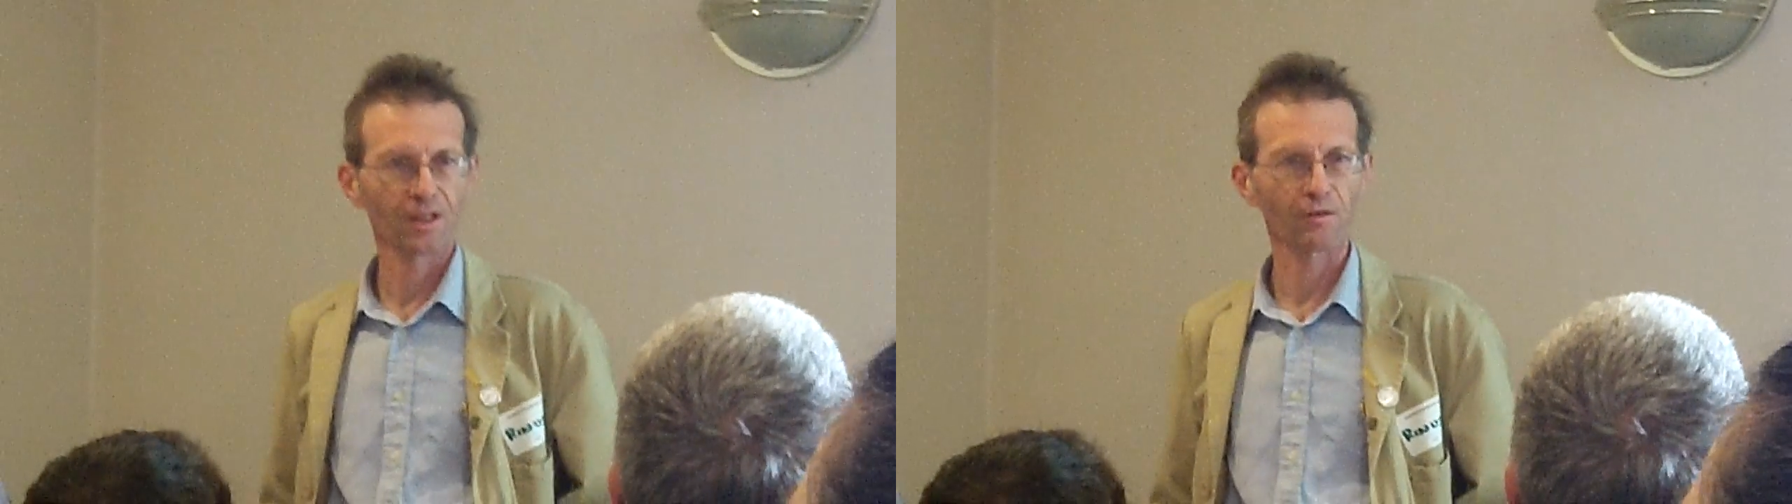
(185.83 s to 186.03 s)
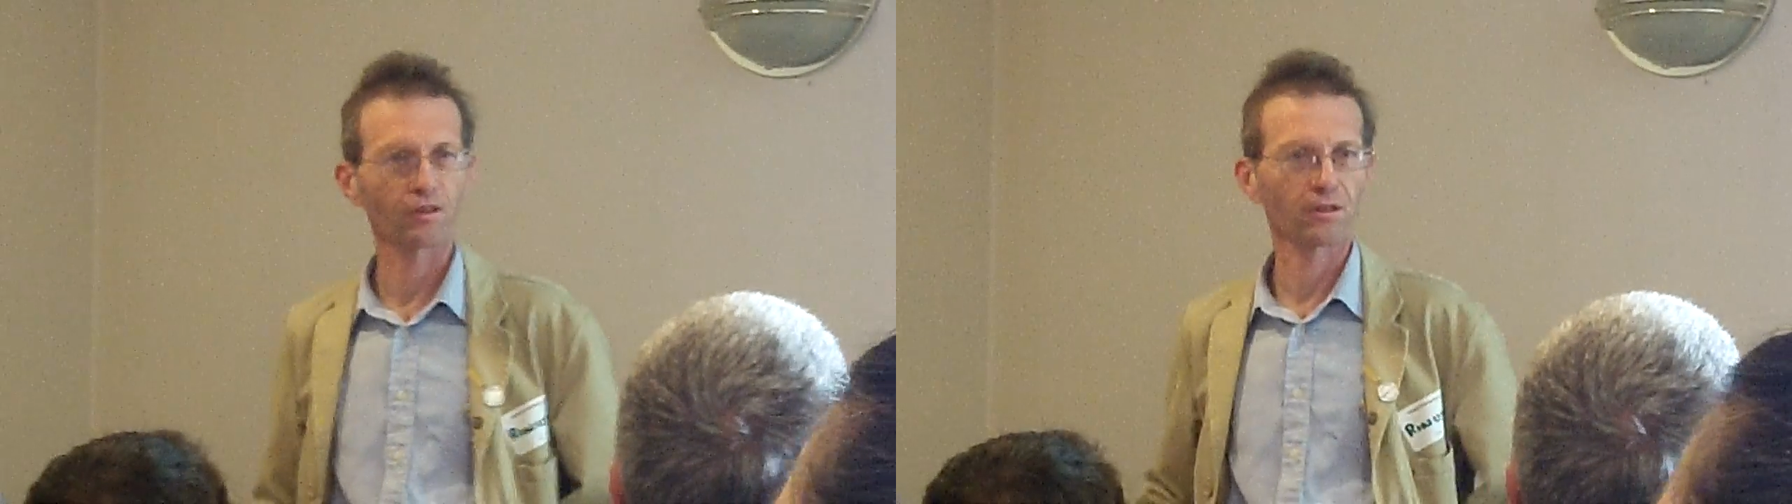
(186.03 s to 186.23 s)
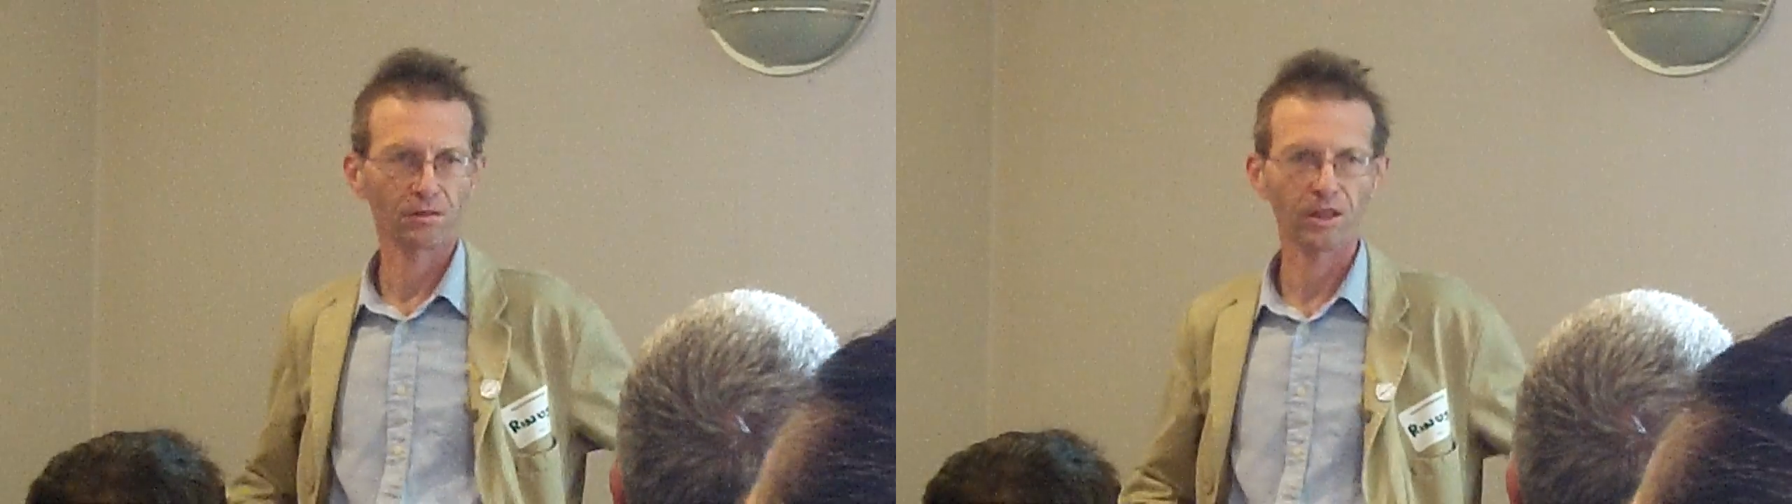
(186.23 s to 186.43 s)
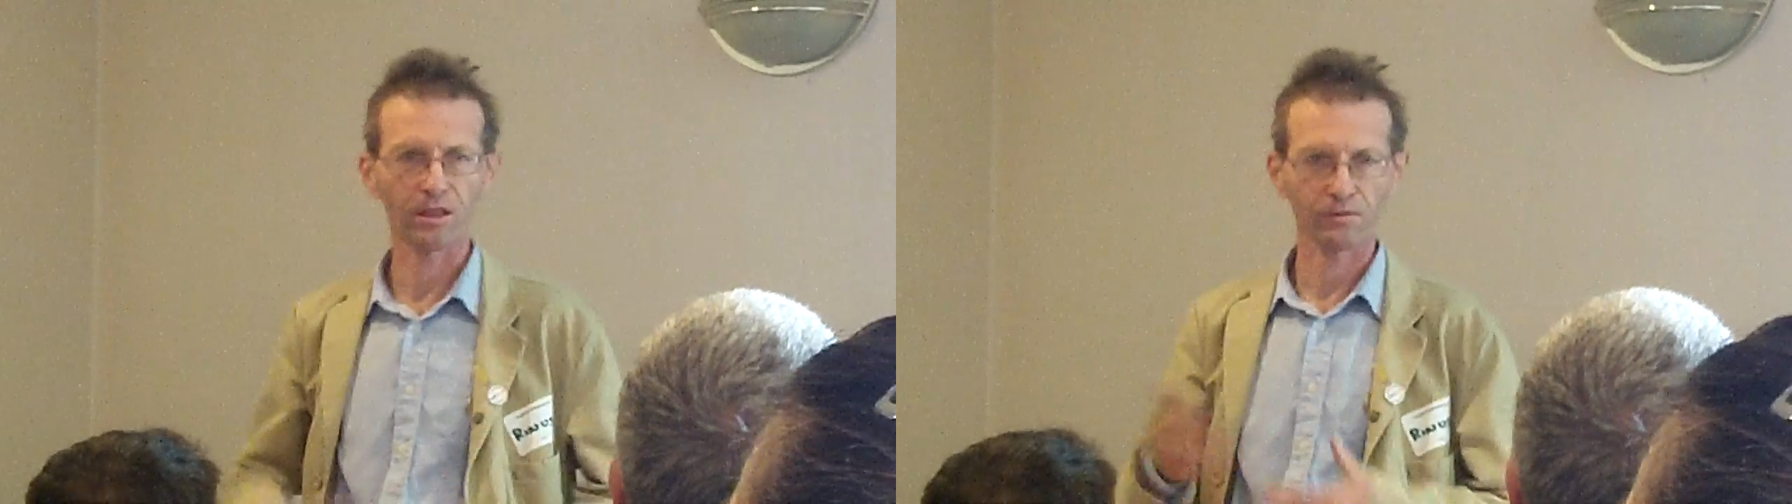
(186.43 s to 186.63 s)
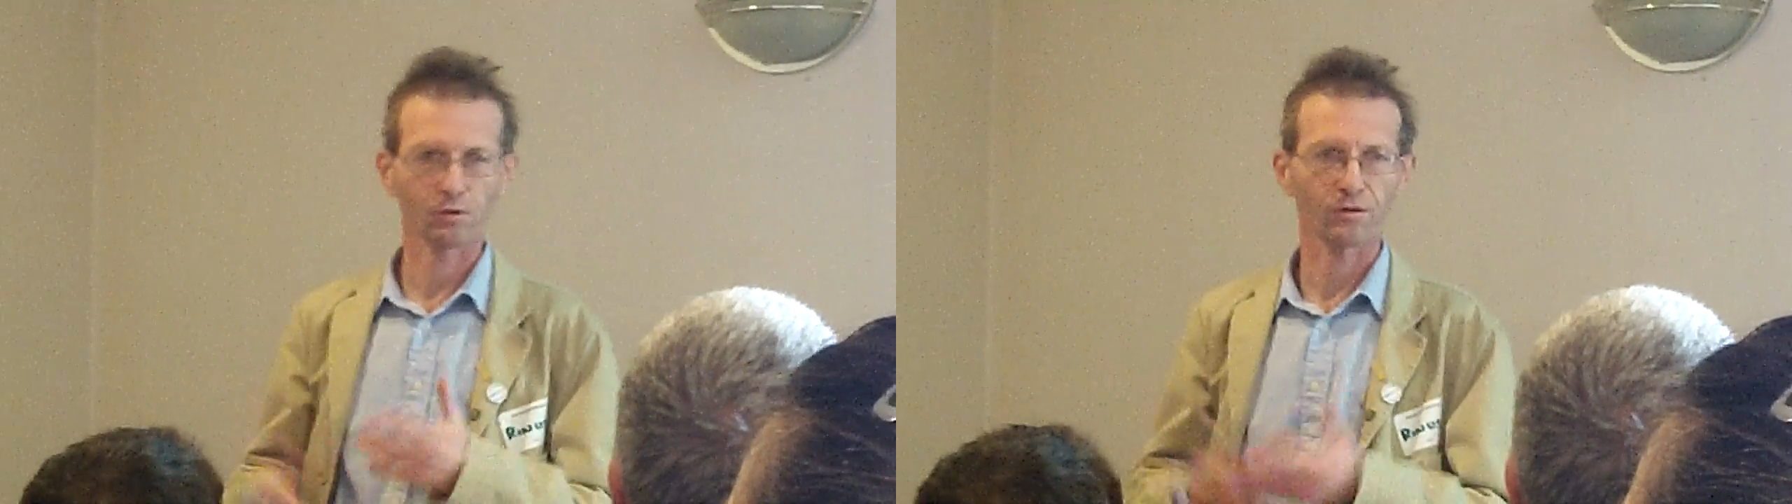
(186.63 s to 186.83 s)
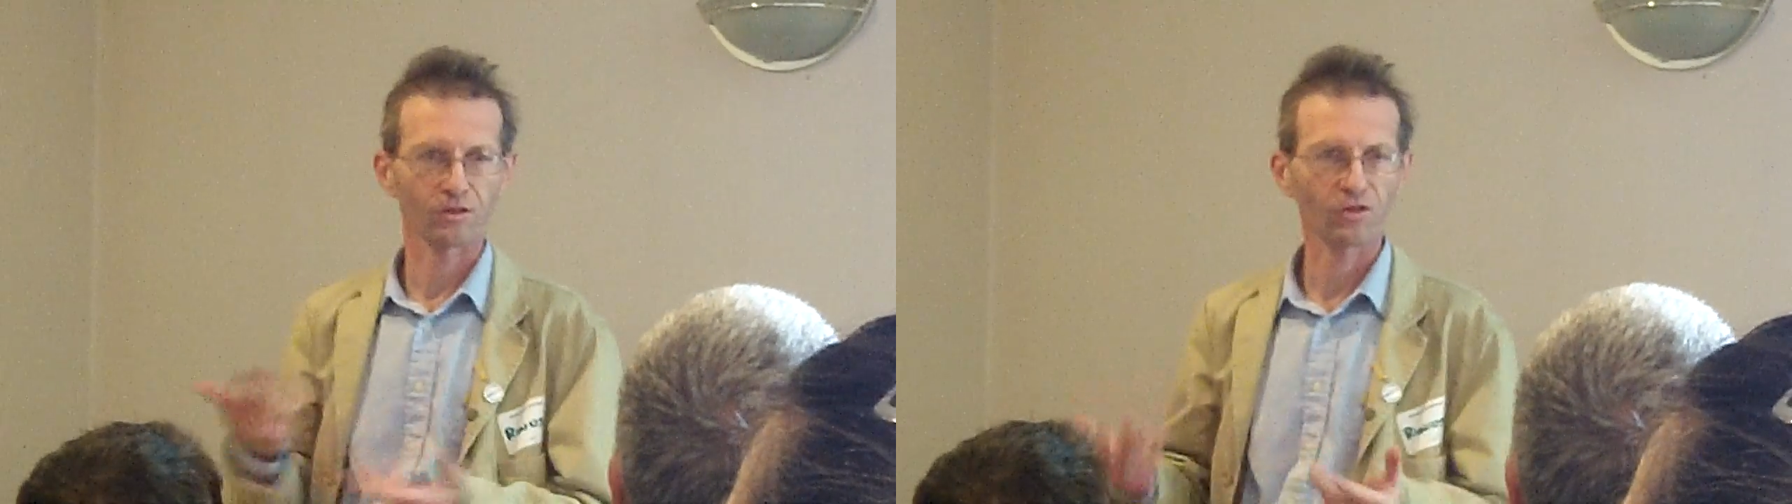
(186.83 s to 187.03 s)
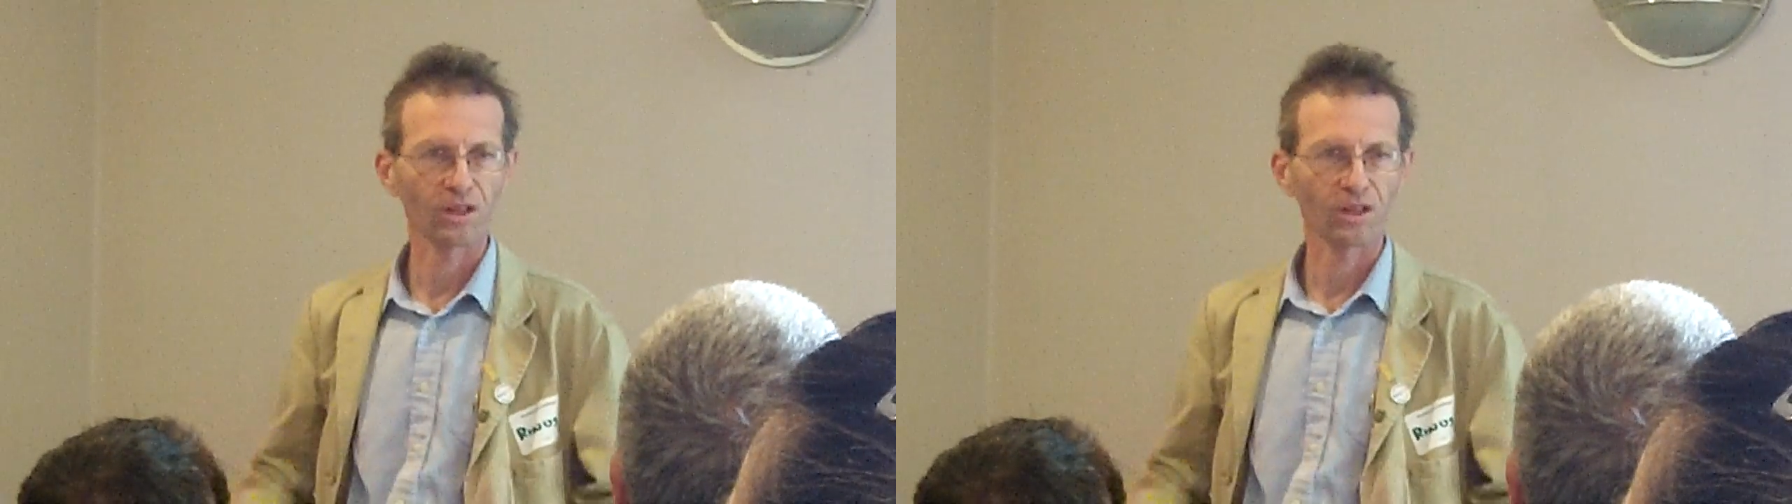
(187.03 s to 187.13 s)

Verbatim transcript: and we're kind of doing the